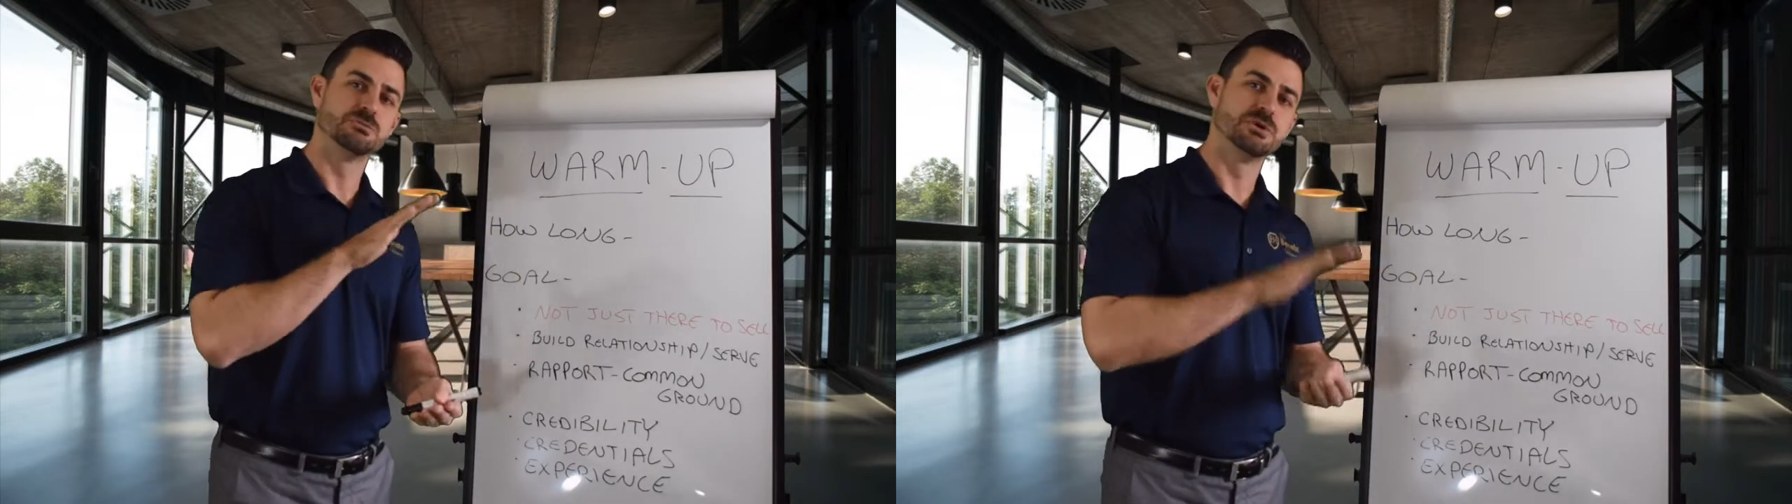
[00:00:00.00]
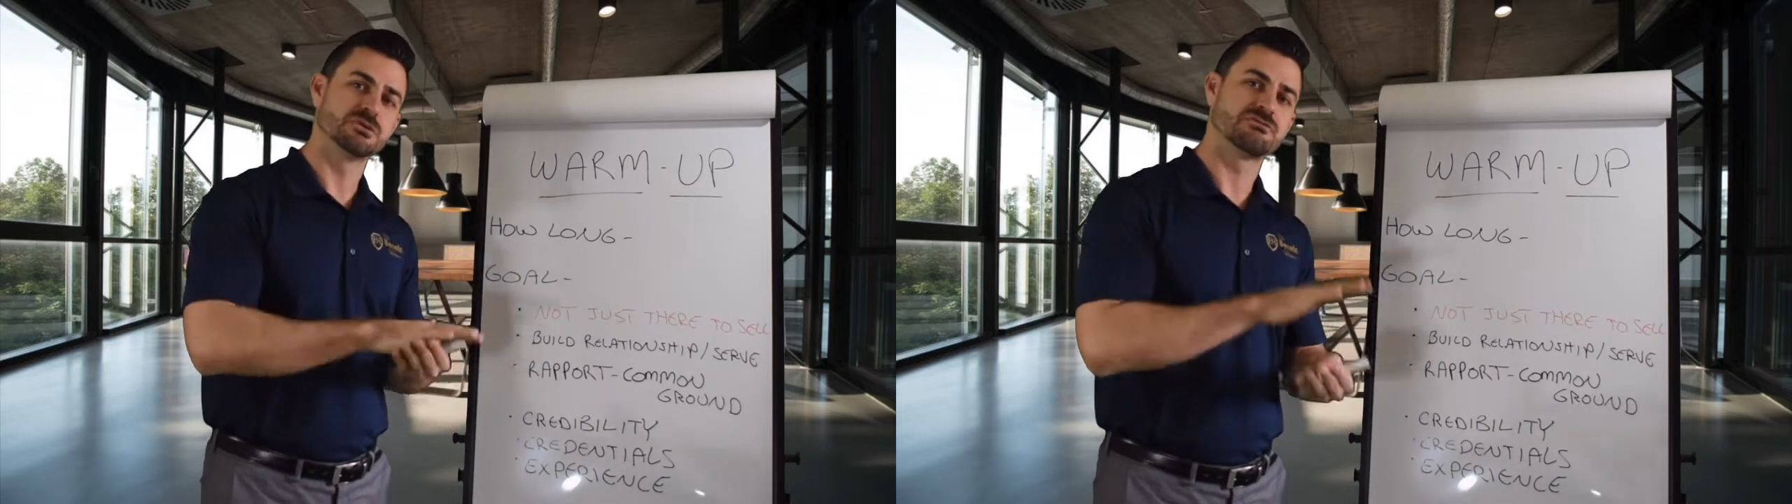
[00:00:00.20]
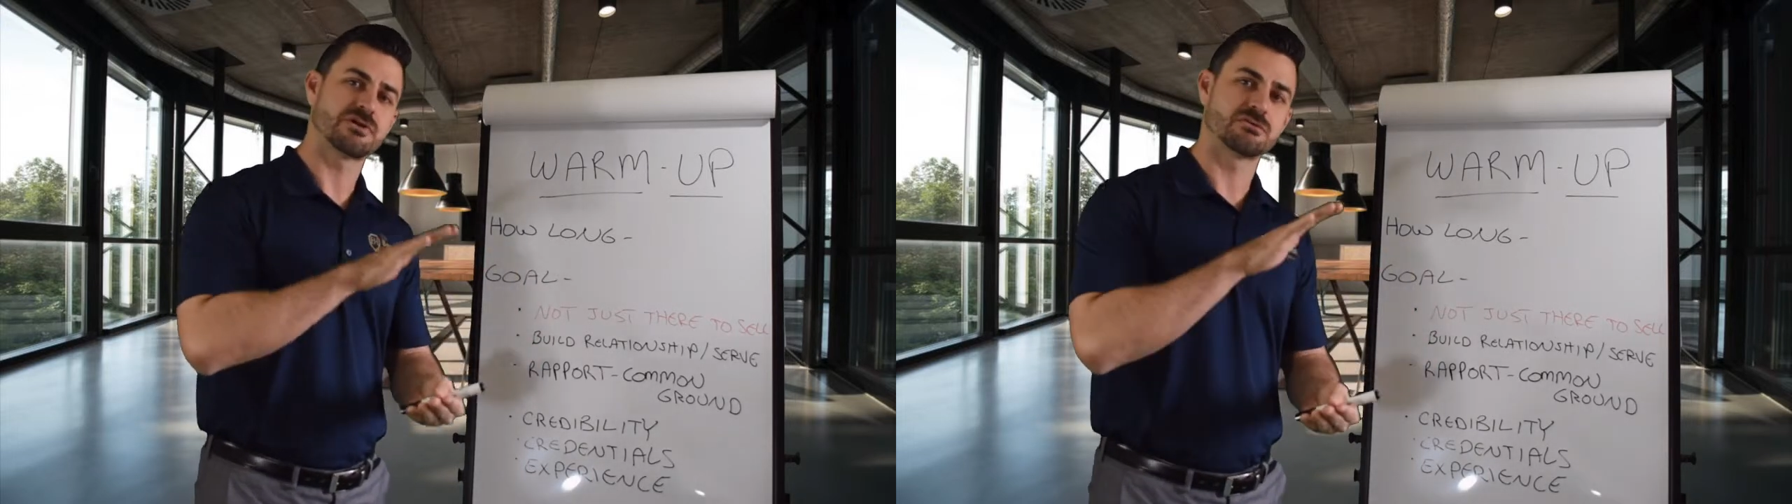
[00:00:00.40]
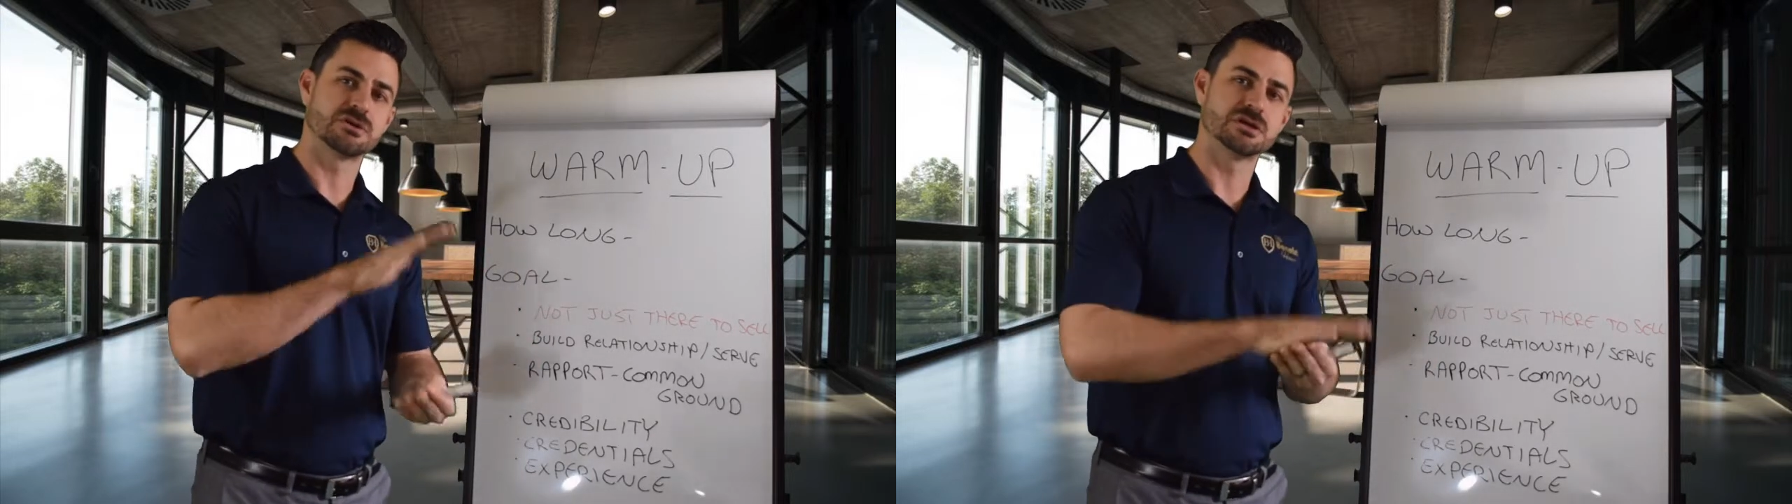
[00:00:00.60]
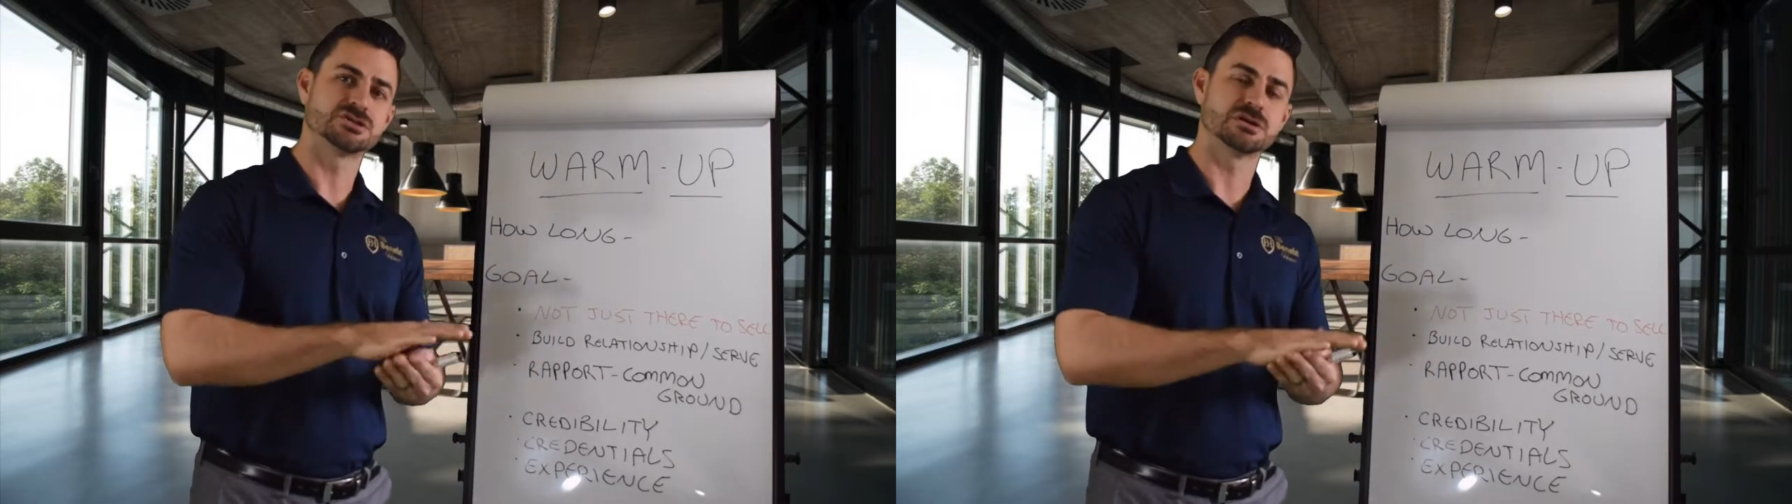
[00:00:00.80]
build a
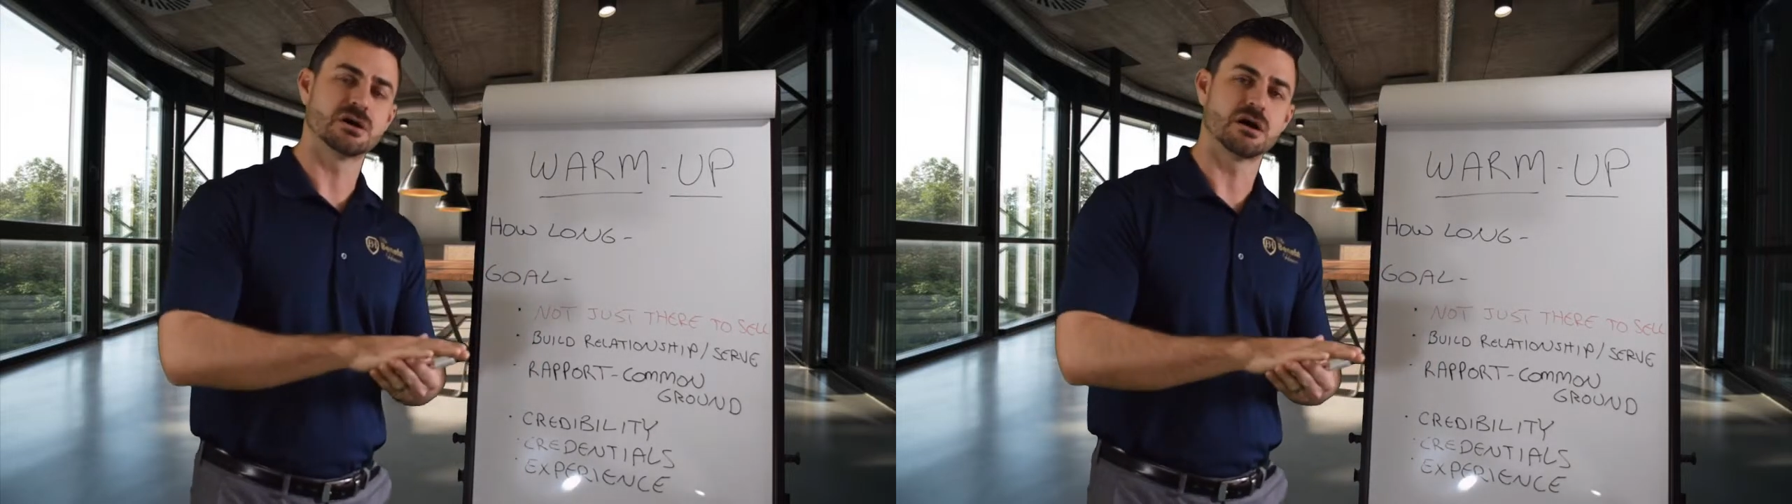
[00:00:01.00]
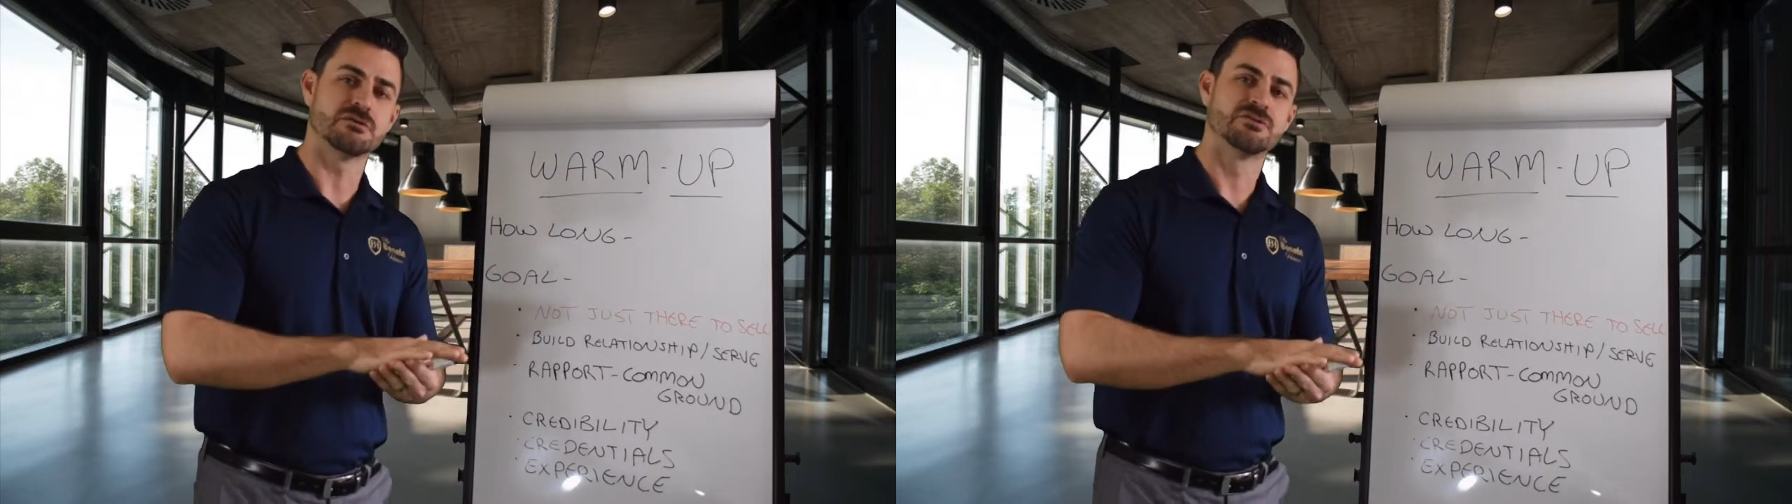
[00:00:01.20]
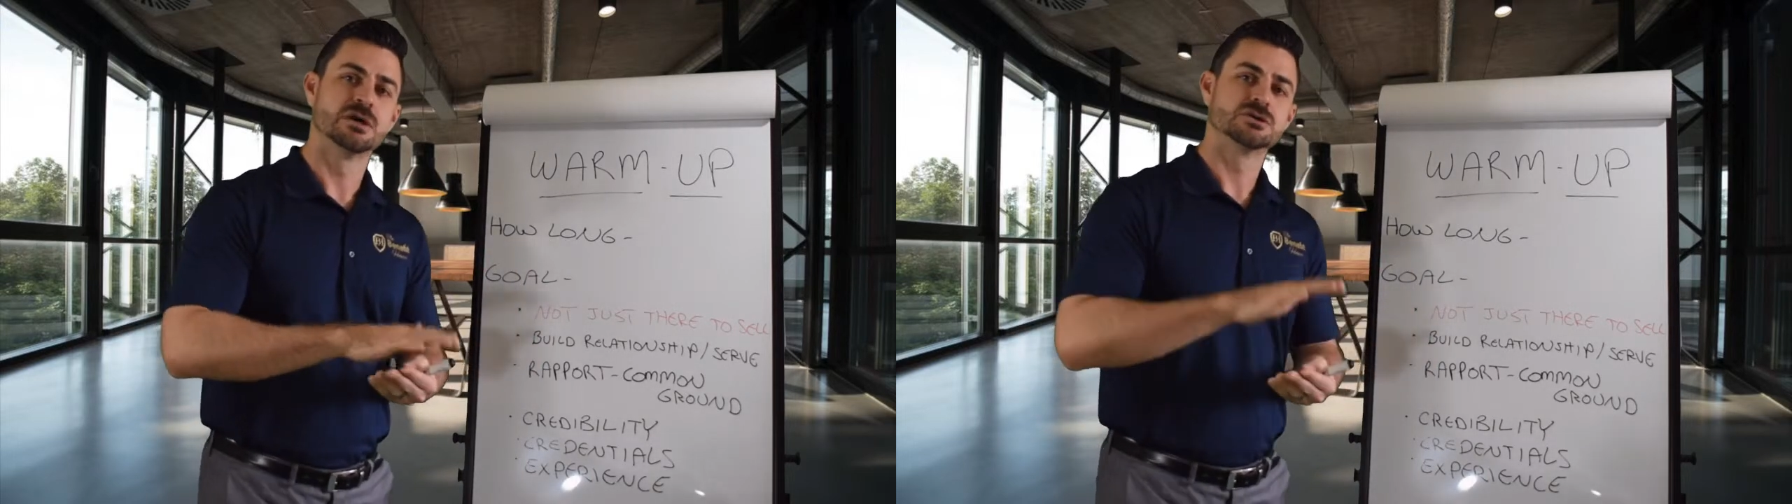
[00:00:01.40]
foundation of